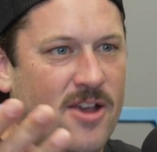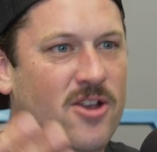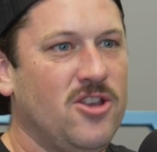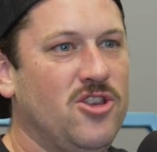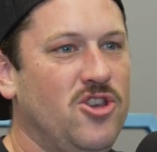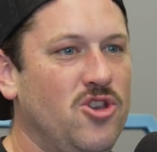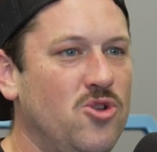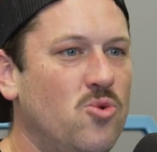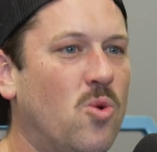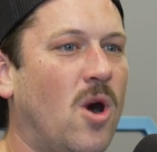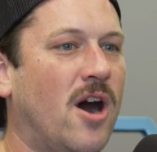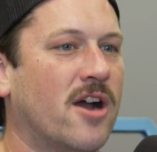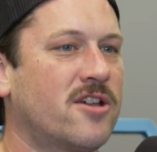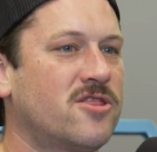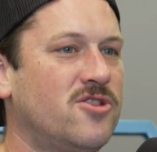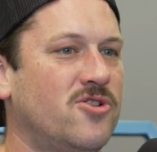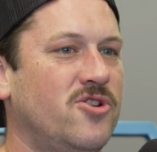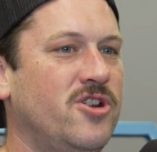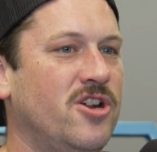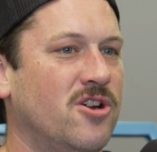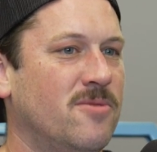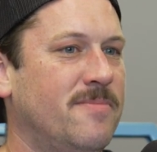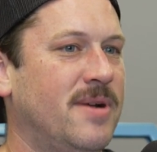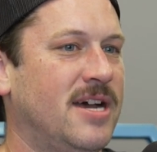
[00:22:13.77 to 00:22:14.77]
You walk
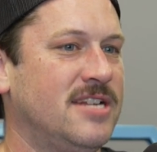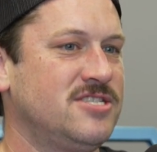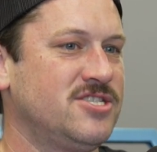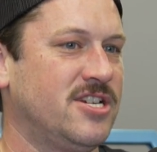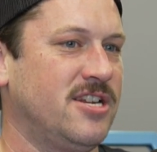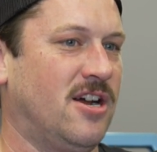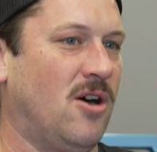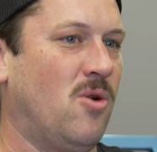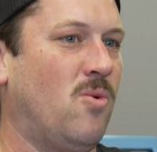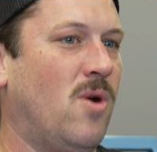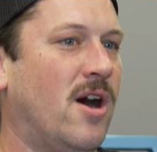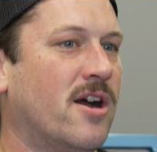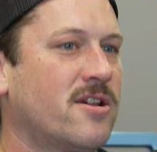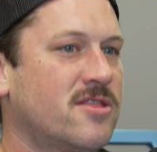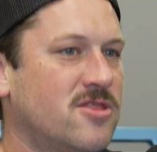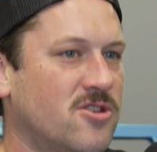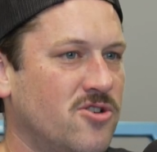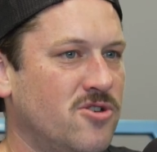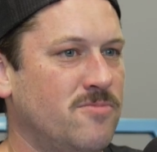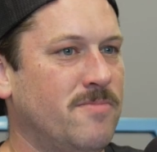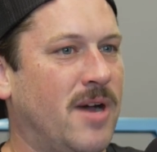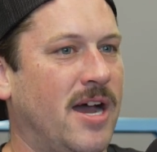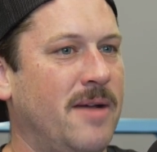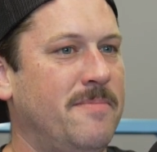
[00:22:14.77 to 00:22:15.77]
through your budget, I'll walk
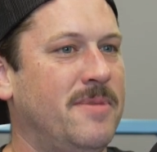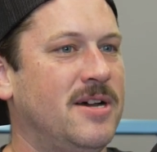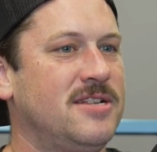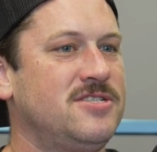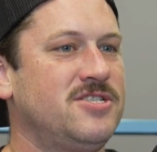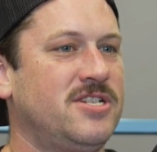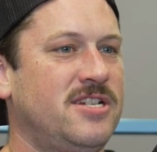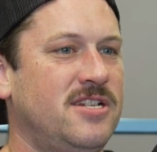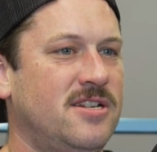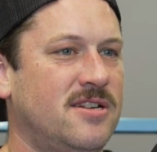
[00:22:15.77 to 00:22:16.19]
through my budget.